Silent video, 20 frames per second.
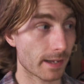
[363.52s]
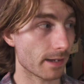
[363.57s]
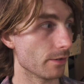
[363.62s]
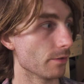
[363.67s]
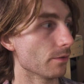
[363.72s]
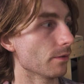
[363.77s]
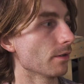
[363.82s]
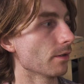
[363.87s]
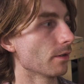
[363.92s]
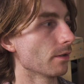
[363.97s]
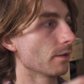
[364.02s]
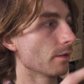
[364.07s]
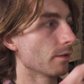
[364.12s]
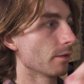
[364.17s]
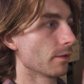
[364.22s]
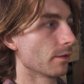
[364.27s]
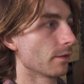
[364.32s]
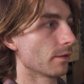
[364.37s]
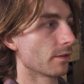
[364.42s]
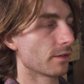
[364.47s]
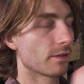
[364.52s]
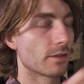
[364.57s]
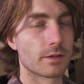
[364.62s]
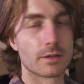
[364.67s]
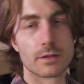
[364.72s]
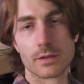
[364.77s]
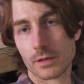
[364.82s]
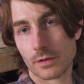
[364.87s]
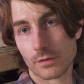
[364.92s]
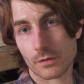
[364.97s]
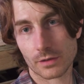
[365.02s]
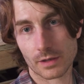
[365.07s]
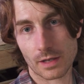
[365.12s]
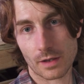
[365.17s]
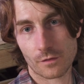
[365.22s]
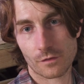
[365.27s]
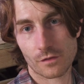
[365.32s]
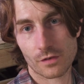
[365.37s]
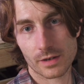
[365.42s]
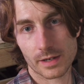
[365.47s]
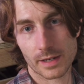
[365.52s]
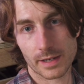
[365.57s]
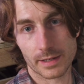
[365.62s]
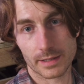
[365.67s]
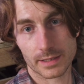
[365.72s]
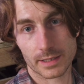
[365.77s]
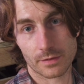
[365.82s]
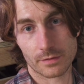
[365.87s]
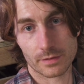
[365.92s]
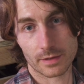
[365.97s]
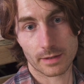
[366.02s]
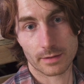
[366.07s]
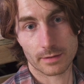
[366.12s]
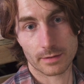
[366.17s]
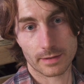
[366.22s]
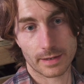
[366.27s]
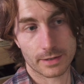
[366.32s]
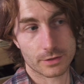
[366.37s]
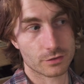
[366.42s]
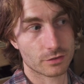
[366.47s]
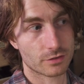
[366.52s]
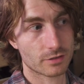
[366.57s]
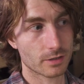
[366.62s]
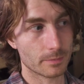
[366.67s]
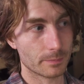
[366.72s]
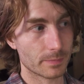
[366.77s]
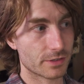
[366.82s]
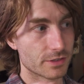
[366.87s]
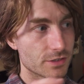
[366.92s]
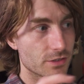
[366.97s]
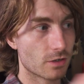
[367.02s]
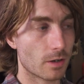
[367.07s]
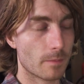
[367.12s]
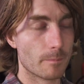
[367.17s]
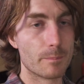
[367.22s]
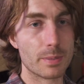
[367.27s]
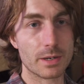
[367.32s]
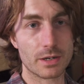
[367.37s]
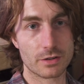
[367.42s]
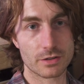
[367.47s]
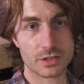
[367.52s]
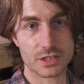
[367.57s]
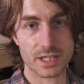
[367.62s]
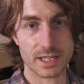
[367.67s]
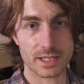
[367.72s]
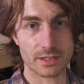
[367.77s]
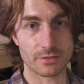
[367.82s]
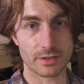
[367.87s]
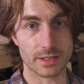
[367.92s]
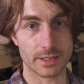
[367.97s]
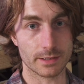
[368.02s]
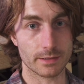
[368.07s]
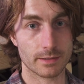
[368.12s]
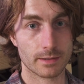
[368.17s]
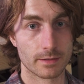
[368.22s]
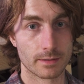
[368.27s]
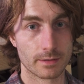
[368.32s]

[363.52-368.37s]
out, you've got that front end to give you that little extra grunt because you've got a bigger chainring.